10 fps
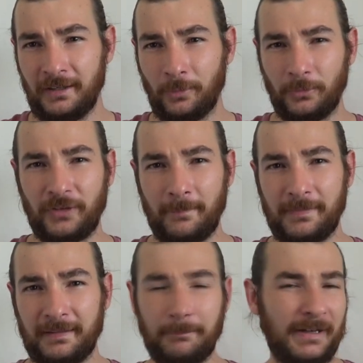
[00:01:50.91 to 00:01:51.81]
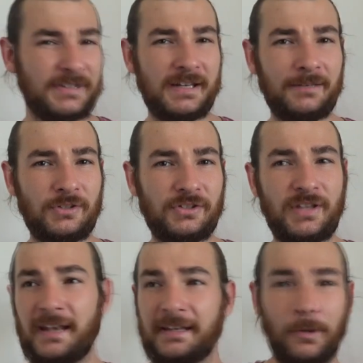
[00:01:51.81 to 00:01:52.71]
or something, but instead of just
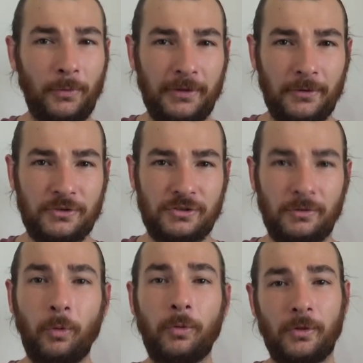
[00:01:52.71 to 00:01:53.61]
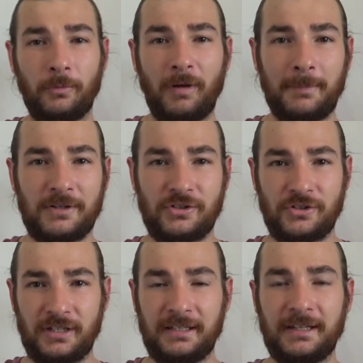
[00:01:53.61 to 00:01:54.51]
sending all the ocean, all the
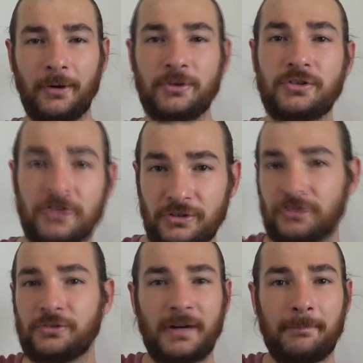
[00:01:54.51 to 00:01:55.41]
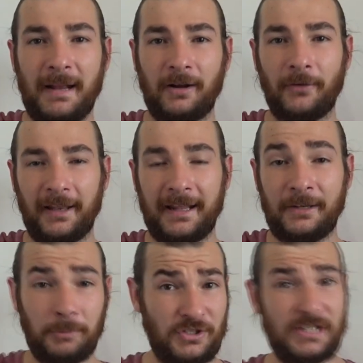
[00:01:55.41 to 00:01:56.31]
rubbish in the ocean just straight back on
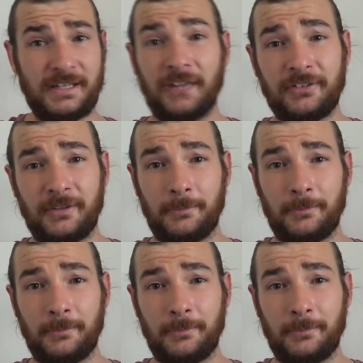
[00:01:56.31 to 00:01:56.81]
land, which he does in the